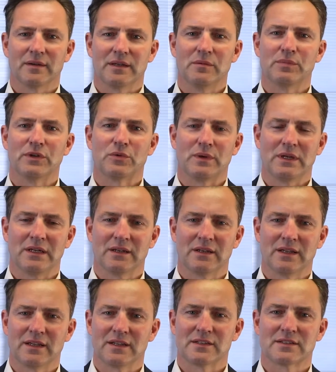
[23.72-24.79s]
In between,
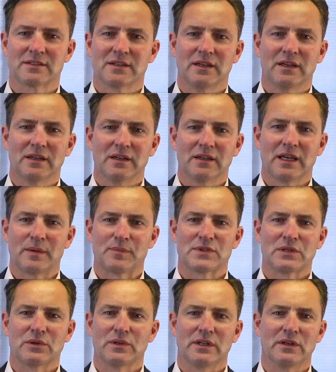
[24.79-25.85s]
there is
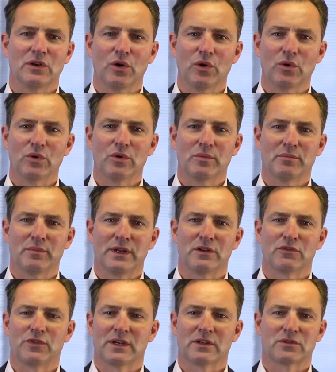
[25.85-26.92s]
absolutely no
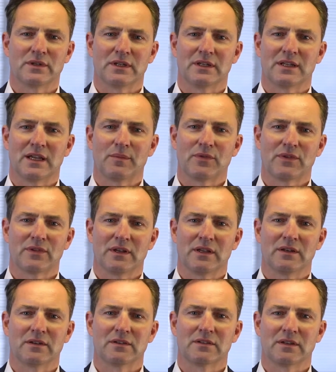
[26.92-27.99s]
manufacturing depth
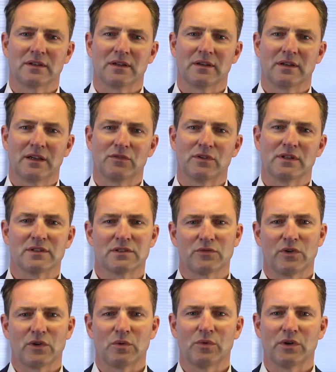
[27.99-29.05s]
and evidence
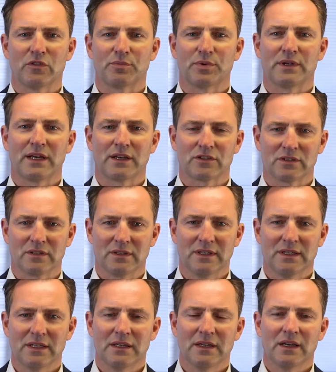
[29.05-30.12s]
of automotive production.
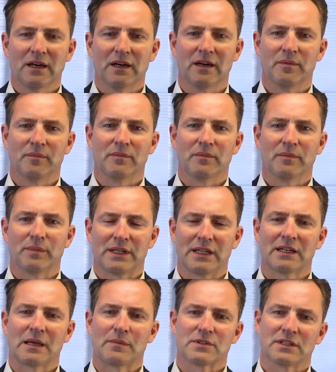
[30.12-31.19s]
But
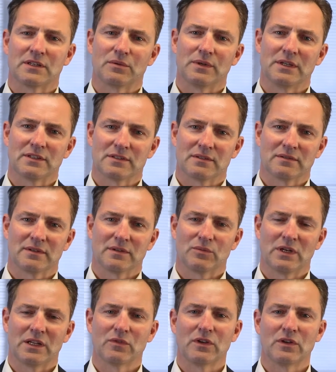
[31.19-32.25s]
that comes at a reason. And
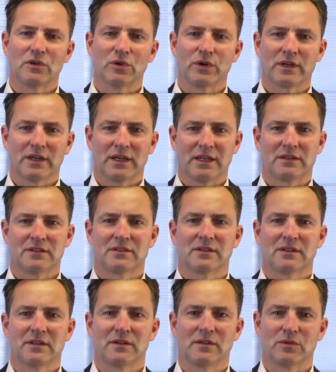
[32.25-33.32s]
whenever you look at
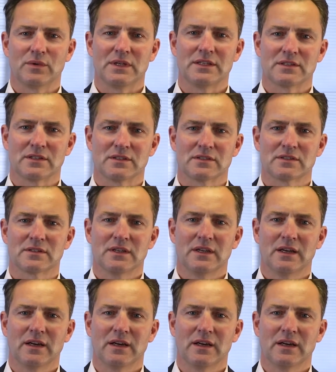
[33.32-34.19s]
the reasons,